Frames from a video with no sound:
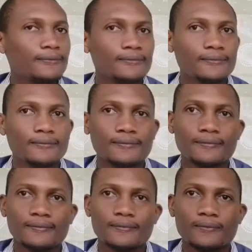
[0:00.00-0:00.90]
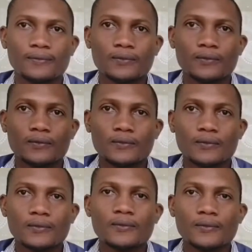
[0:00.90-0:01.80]

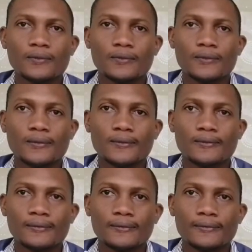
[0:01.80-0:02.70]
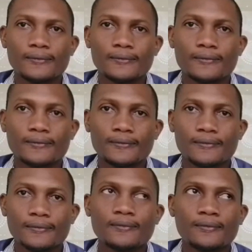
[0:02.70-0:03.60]

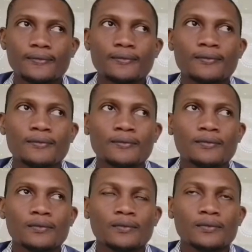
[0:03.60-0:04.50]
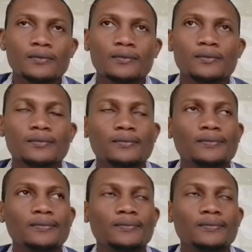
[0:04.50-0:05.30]
No words are spoken by the person on screen.